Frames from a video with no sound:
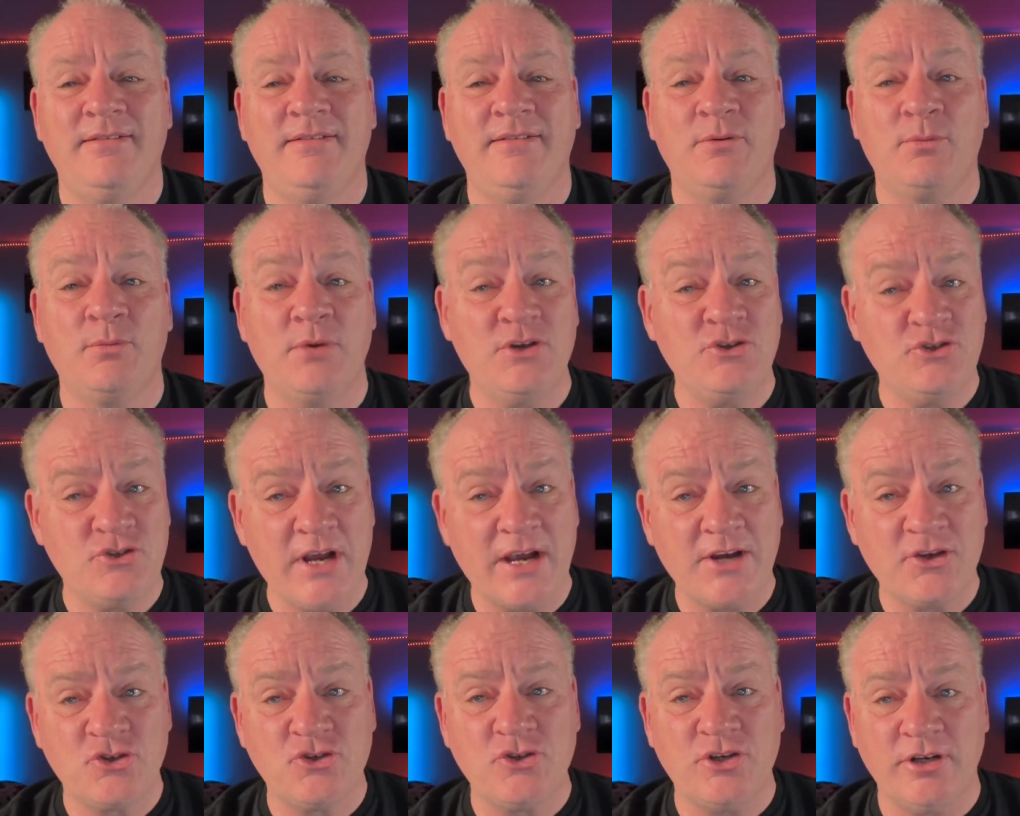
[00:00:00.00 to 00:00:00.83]

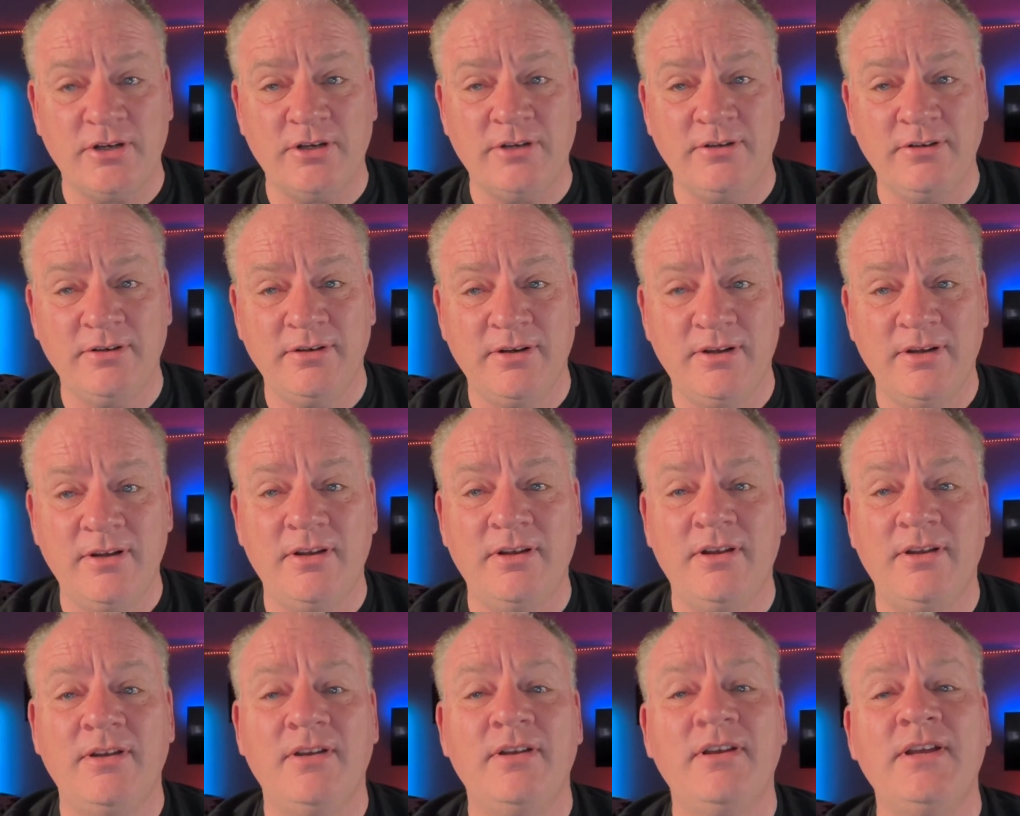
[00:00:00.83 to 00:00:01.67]
Rejection
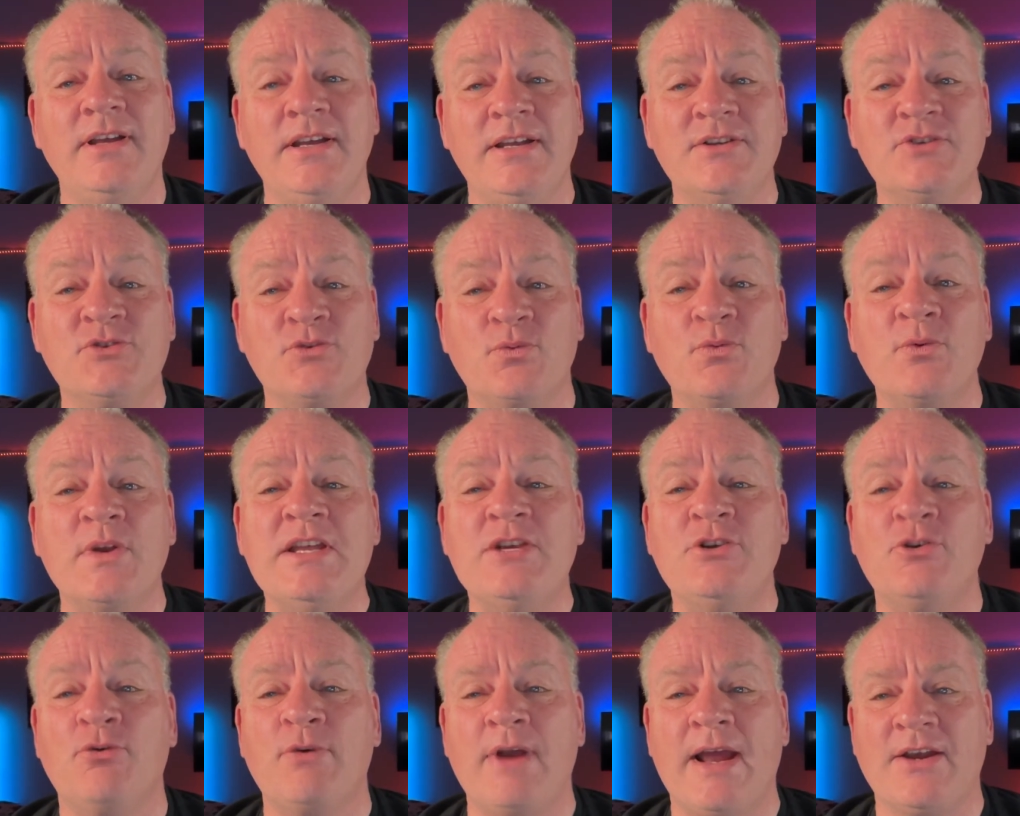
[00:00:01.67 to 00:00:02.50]
is
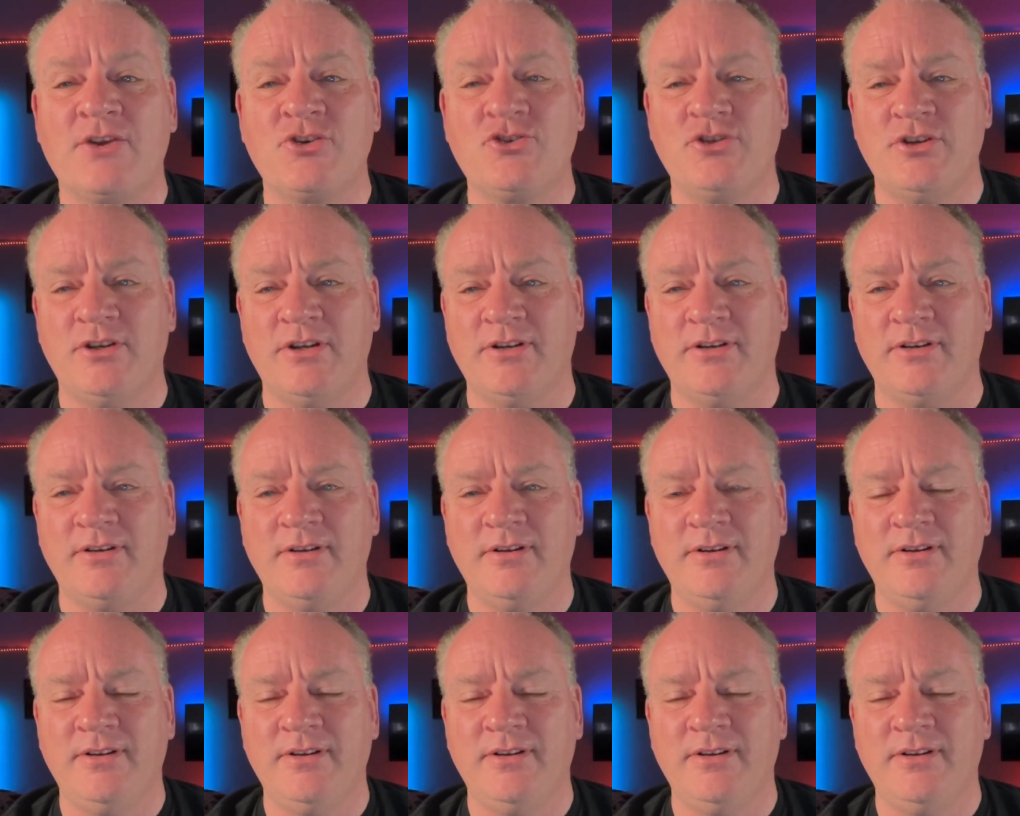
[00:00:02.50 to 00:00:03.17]
redirection.